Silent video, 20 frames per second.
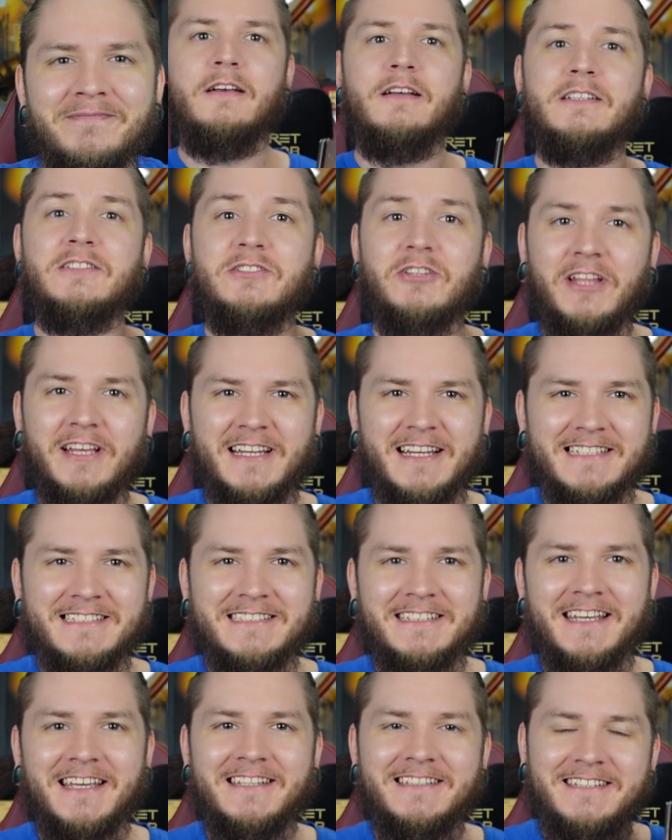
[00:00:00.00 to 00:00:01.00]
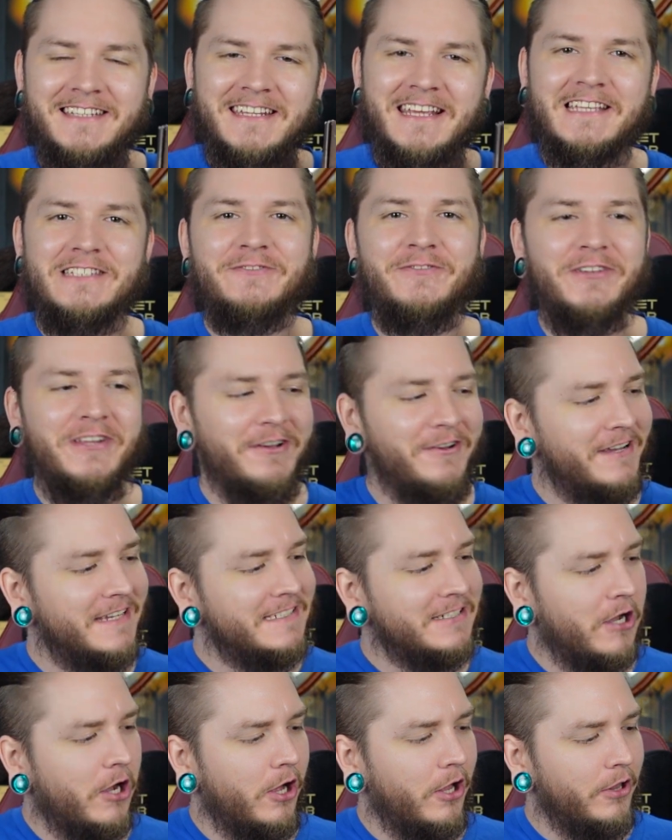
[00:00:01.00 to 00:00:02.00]
So like I said, today's video
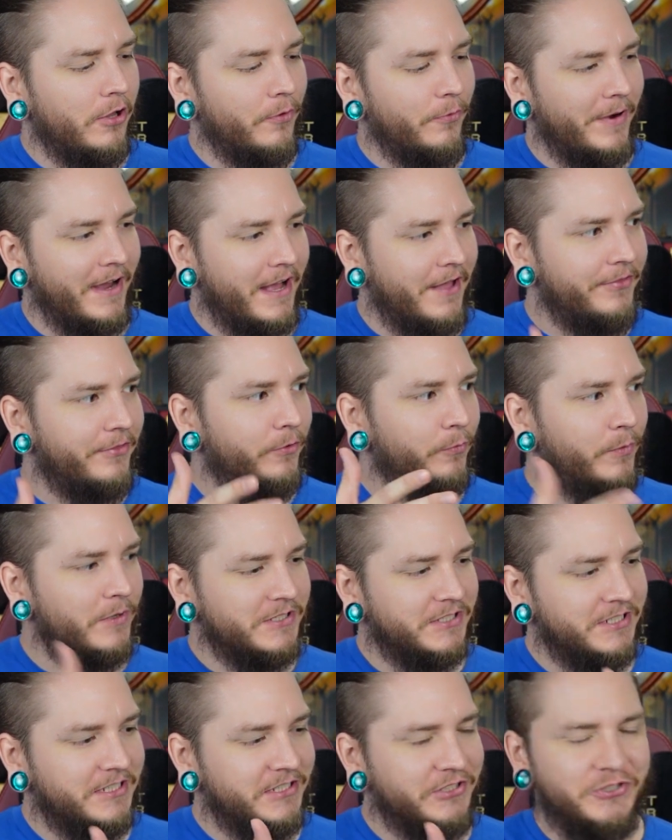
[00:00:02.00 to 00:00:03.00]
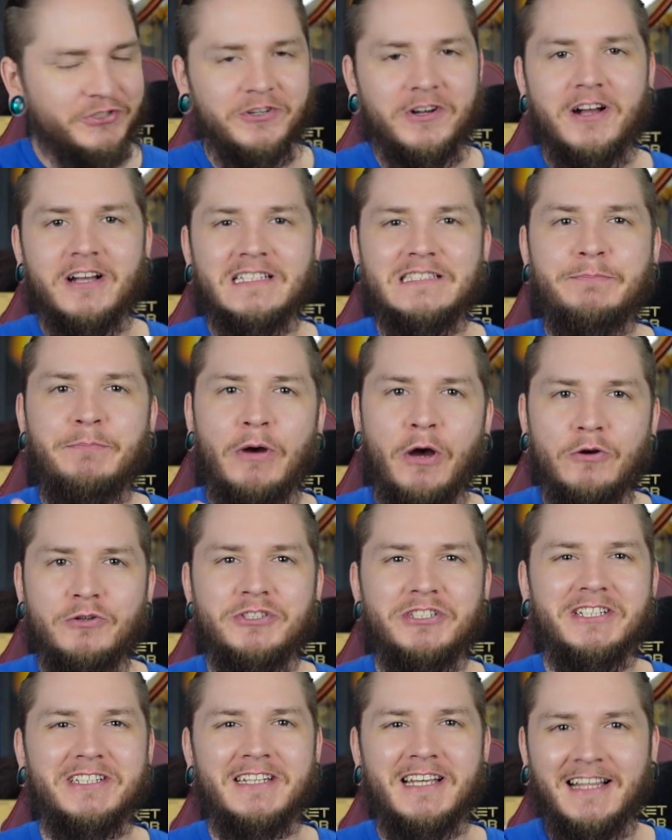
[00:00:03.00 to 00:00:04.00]
is all around the Wizarding Trunk's
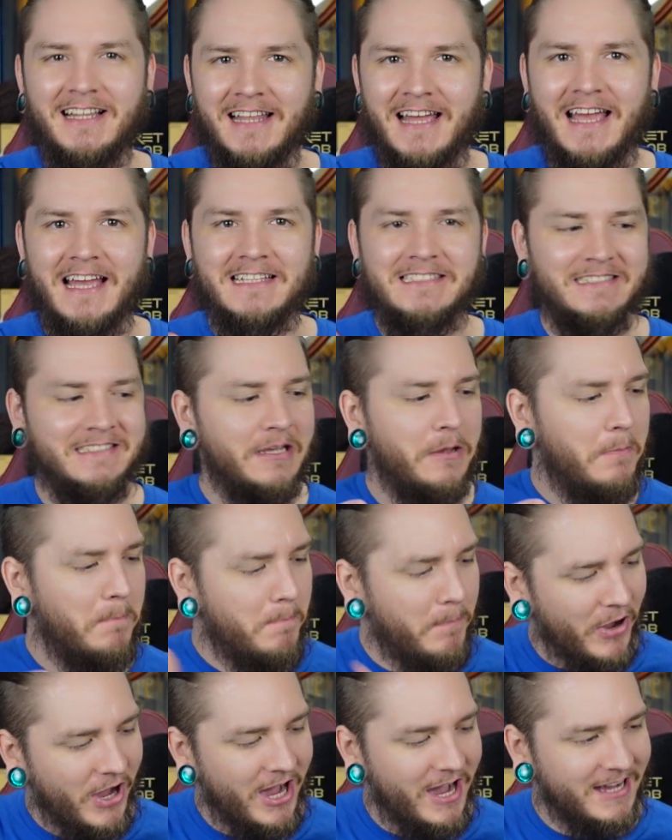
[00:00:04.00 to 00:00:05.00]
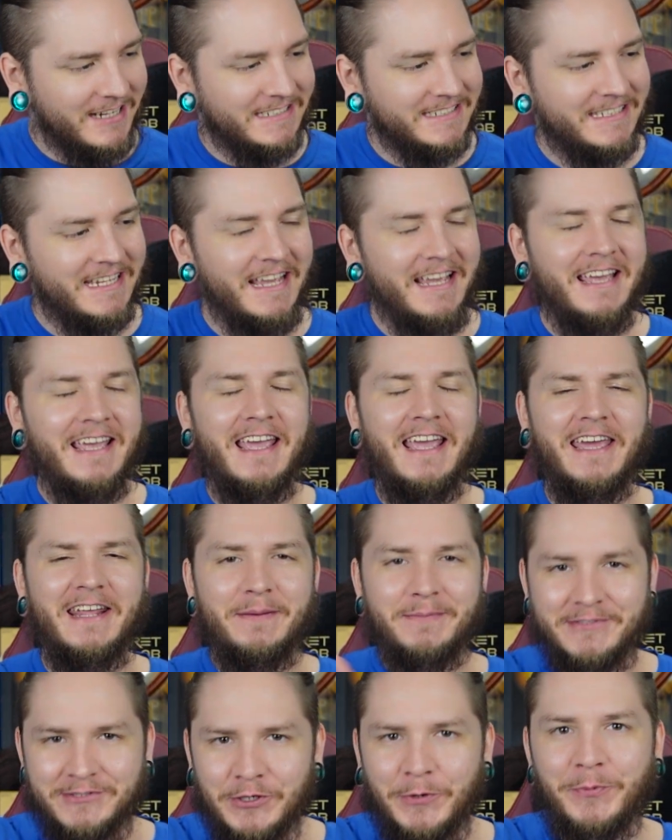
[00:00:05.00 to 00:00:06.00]
Potion class box, and
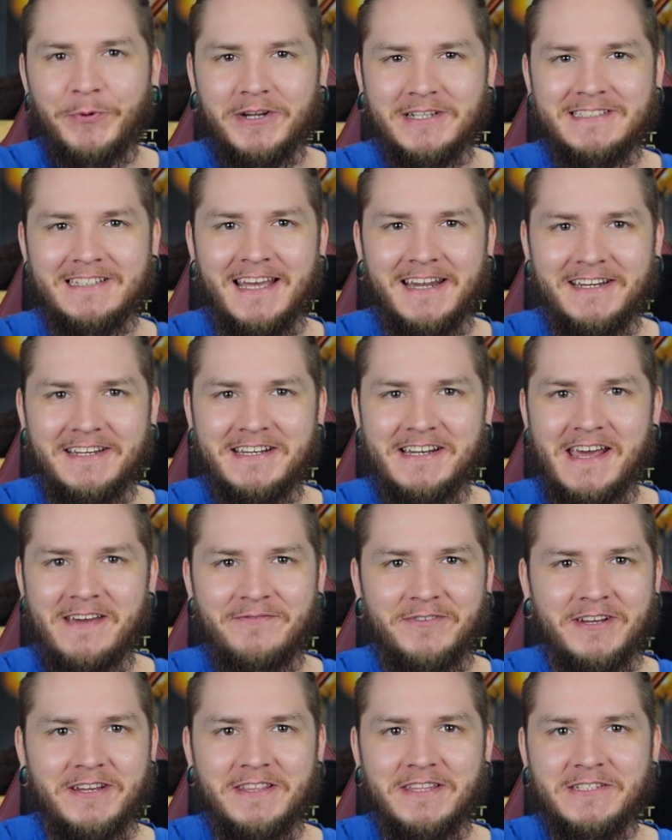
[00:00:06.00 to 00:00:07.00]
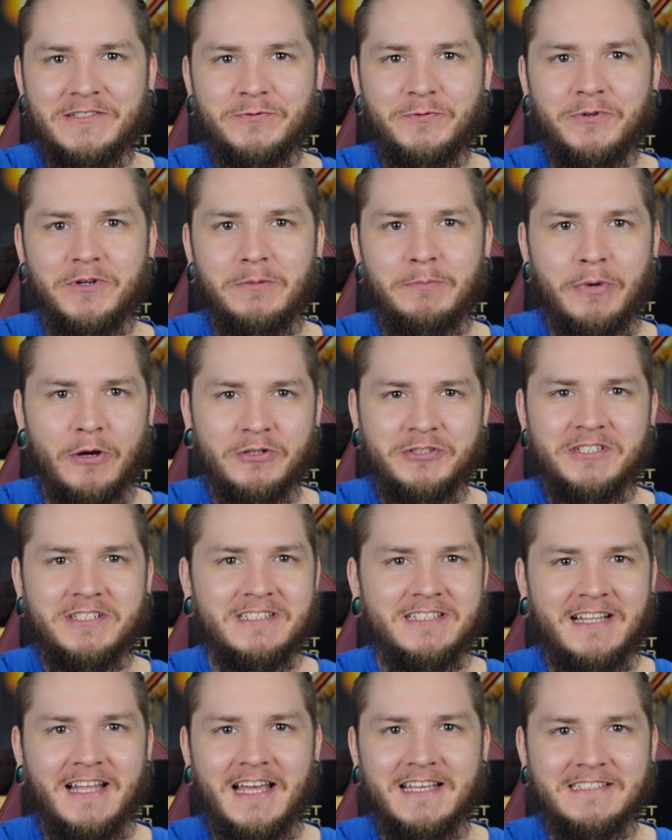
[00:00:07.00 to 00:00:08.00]
I'm super excited to dive into this one.
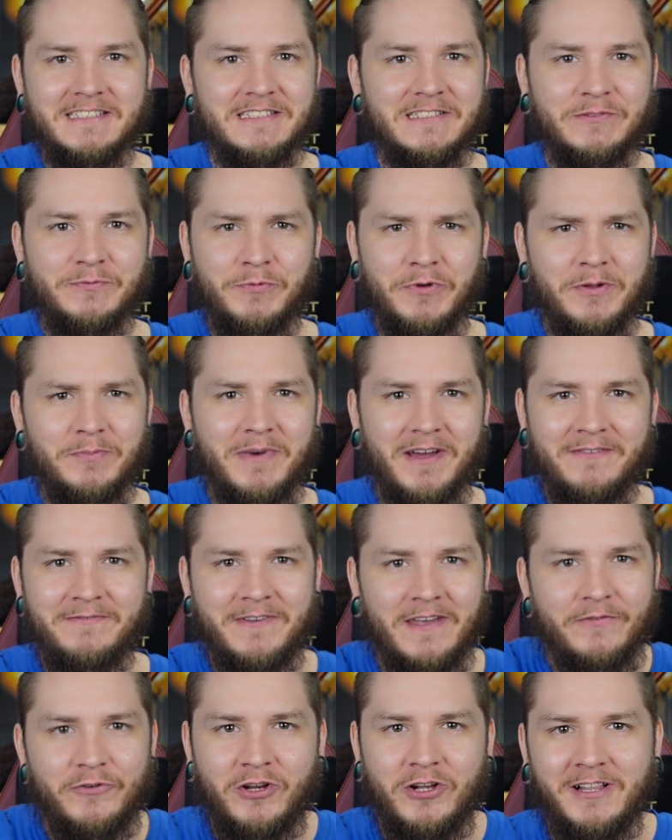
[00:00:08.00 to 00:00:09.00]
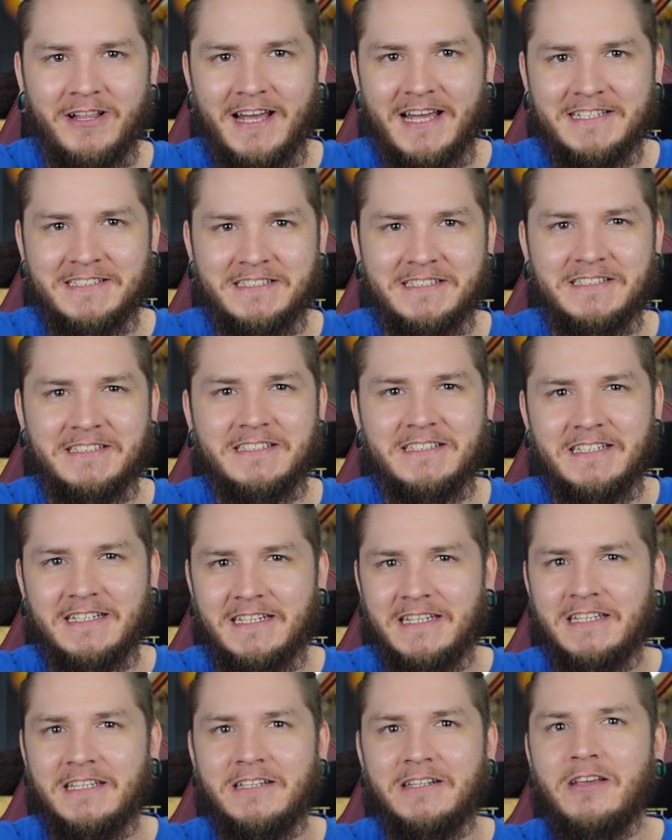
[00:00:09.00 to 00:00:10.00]
Potions class is one of my favorite classes
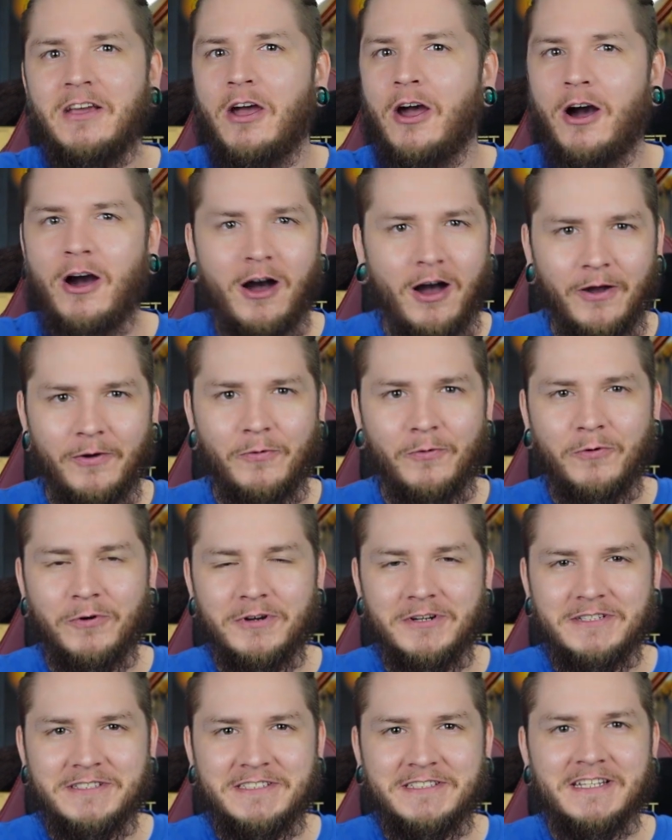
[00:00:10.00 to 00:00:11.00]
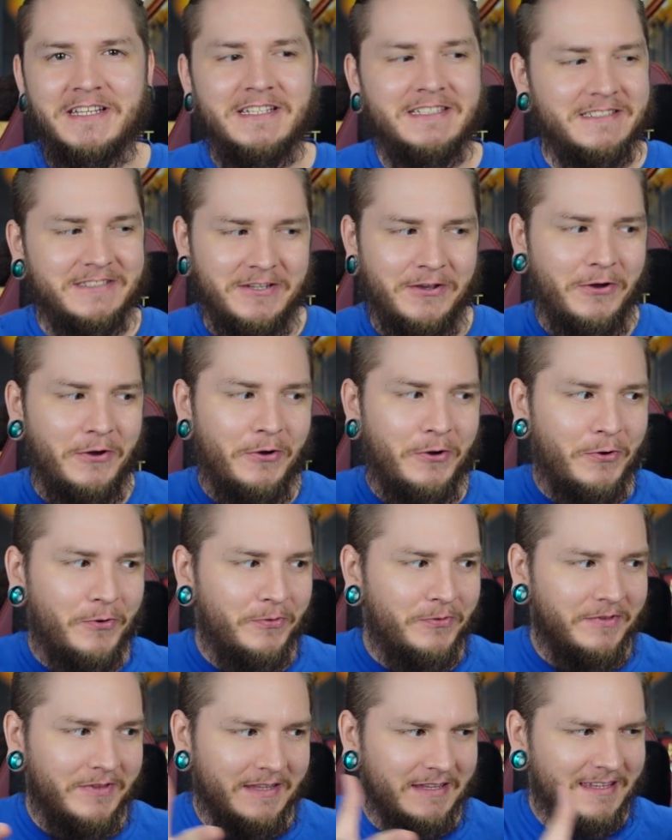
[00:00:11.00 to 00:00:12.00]
in Hogwarts, so